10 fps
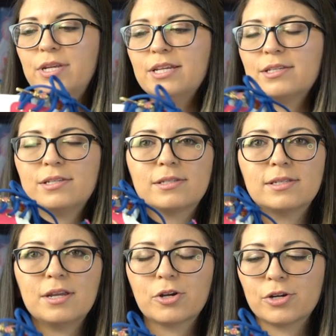knit
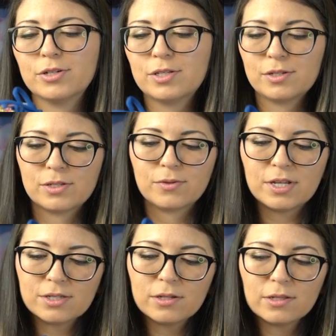sneakers. So
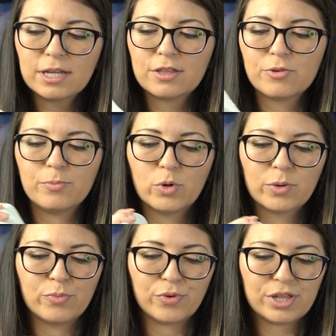these look like they're more
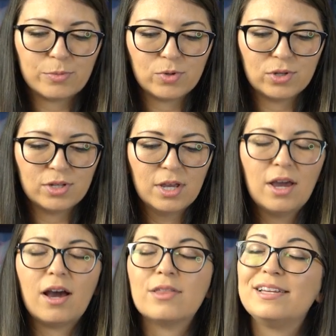breathable.
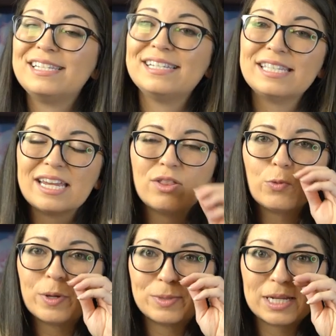They did say on the
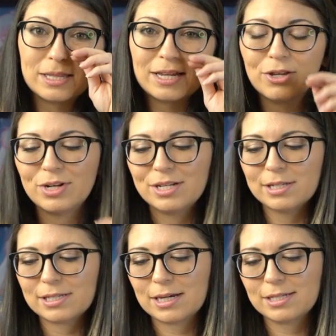website that you need to
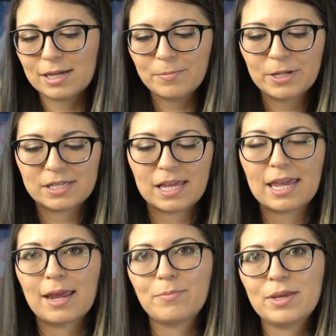size up because they
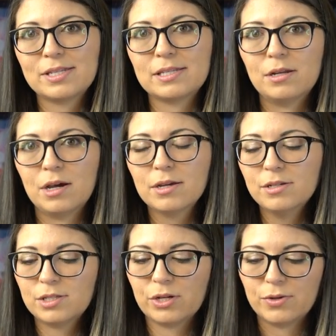can be
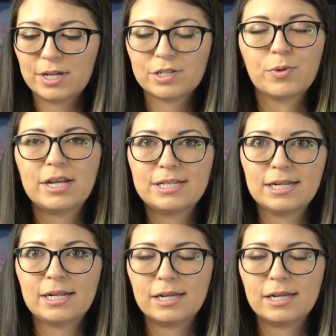snug. So that's what I did.